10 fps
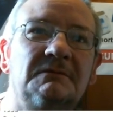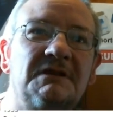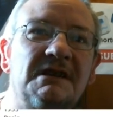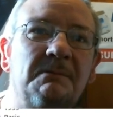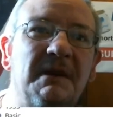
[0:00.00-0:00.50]
So
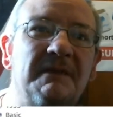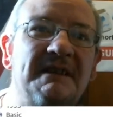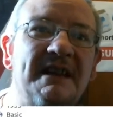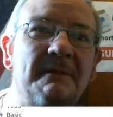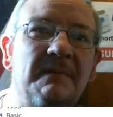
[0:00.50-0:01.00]
there's a bit of a
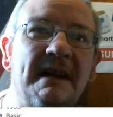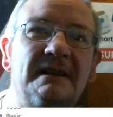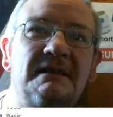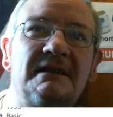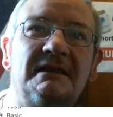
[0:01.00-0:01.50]
dip there,
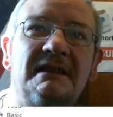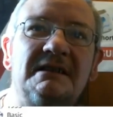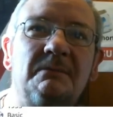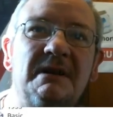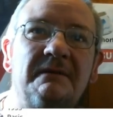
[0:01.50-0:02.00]
look, and
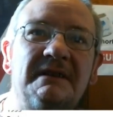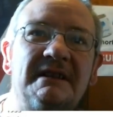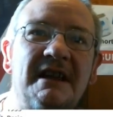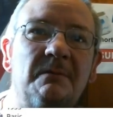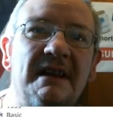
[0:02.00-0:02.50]
there's a bit of a
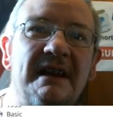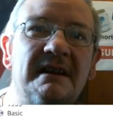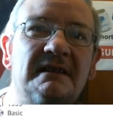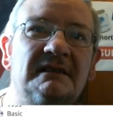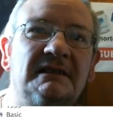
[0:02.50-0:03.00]
dip here.